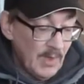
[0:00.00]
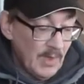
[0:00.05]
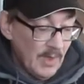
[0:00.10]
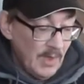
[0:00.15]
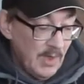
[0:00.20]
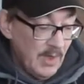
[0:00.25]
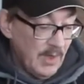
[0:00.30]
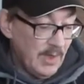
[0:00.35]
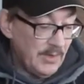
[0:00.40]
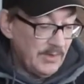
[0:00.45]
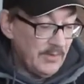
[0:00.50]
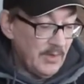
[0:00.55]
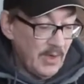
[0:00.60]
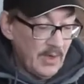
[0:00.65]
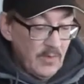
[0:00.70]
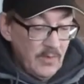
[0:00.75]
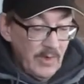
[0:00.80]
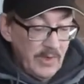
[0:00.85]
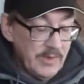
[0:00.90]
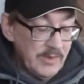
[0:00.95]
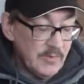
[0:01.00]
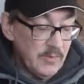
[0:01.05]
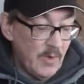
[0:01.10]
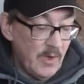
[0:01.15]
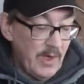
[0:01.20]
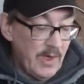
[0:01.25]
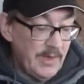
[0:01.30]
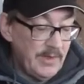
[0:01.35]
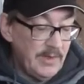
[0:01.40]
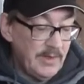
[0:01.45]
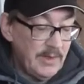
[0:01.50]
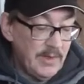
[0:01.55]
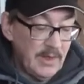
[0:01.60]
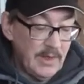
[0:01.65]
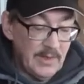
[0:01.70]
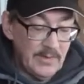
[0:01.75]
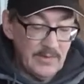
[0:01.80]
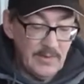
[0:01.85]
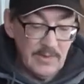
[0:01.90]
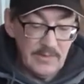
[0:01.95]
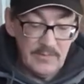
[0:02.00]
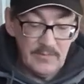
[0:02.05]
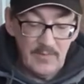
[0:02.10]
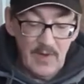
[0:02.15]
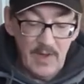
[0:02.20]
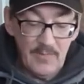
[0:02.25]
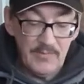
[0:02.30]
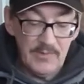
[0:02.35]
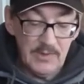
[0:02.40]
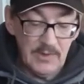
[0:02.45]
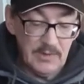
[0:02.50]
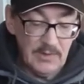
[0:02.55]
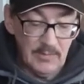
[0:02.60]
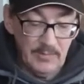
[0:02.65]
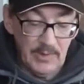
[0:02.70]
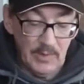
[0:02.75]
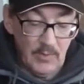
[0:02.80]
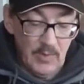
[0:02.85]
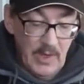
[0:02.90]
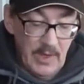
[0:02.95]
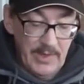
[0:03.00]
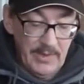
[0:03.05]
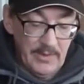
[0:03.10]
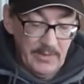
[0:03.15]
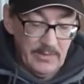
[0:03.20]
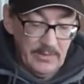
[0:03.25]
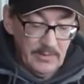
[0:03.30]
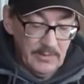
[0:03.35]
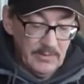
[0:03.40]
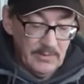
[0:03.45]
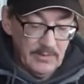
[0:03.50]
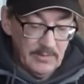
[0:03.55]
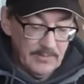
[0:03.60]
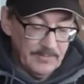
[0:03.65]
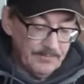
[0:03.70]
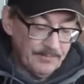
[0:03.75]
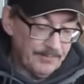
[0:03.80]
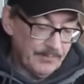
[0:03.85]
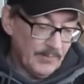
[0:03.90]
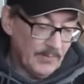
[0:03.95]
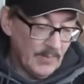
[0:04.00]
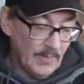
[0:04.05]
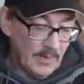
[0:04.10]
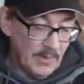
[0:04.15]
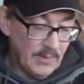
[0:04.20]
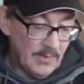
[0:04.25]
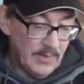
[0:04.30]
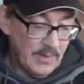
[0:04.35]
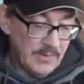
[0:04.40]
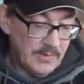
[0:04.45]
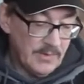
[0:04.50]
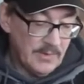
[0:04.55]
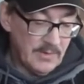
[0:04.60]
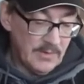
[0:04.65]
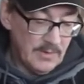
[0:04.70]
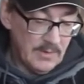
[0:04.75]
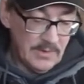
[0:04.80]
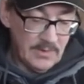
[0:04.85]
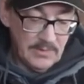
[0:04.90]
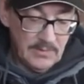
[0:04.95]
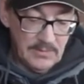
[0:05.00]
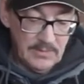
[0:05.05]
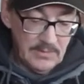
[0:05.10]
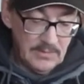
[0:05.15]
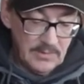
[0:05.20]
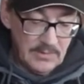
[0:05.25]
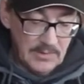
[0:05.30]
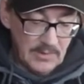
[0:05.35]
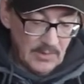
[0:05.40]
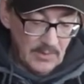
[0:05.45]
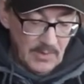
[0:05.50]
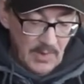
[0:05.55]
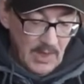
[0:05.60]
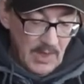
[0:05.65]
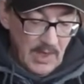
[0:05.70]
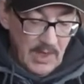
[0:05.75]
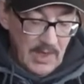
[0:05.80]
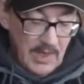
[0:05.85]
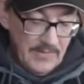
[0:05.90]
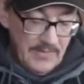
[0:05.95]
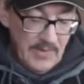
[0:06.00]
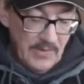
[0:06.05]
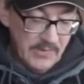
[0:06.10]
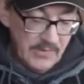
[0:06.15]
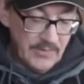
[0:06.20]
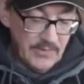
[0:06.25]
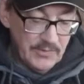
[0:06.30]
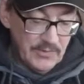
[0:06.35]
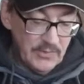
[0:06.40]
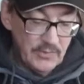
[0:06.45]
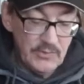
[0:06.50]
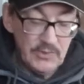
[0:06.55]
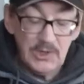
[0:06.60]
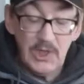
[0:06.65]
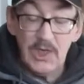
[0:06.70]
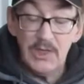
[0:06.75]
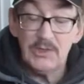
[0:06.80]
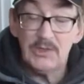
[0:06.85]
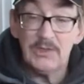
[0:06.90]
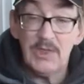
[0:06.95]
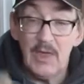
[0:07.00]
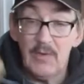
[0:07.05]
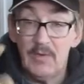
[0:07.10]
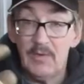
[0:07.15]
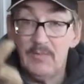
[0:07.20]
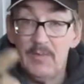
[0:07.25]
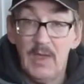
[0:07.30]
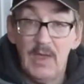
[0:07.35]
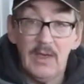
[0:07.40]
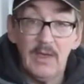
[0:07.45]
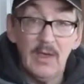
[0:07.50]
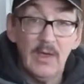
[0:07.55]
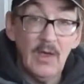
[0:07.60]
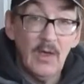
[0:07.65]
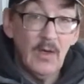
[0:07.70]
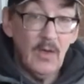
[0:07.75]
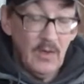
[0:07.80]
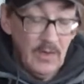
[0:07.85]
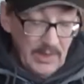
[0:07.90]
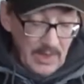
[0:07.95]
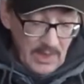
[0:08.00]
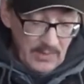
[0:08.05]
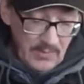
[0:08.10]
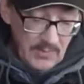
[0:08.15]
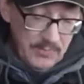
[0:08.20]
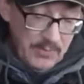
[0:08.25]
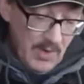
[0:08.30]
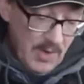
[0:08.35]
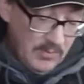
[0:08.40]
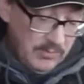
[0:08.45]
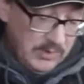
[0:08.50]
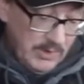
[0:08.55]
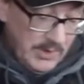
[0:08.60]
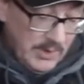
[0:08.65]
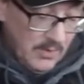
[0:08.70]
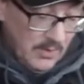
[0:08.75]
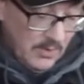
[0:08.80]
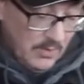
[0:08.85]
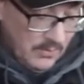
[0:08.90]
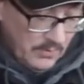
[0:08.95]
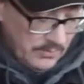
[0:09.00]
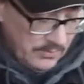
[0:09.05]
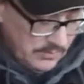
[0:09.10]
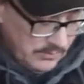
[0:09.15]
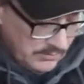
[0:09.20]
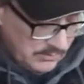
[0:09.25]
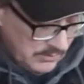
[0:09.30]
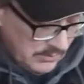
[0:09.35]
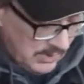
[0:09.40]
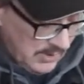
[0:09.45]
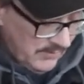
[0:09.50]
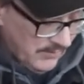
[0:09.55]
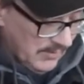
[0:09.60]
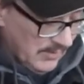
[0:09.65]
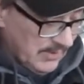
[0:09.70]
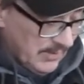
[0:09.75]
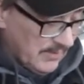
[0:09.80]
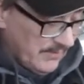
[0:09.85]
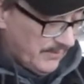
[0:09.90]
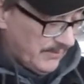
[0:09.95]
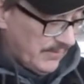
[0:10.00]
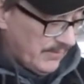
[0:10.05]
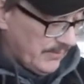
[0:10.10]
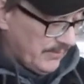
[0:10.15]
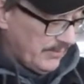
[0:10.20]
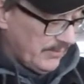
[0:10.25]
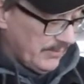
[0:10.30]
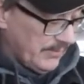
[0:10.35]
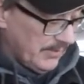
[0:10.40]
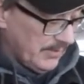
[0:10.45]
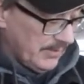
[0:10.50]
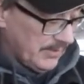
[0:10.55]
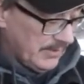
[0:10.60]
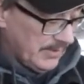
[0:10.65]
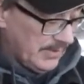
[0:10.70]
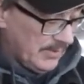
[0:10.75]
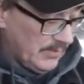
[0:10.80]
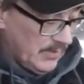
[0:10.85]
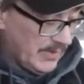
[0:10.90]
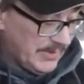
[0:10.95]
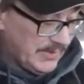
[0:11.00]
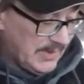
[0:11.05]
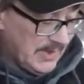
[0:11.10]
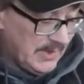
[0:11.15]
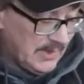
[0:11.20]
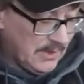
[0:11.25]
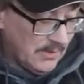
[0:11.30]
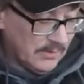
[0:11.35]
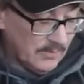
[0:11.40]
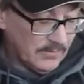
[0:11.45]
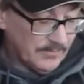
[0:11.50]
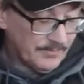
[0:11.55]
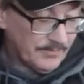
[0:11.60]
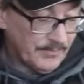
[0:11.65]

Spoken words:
Not quite as wide, and the strap is a little bit wider. And those are the 2 changes I would make. Only I would probably go even a little further than what they do.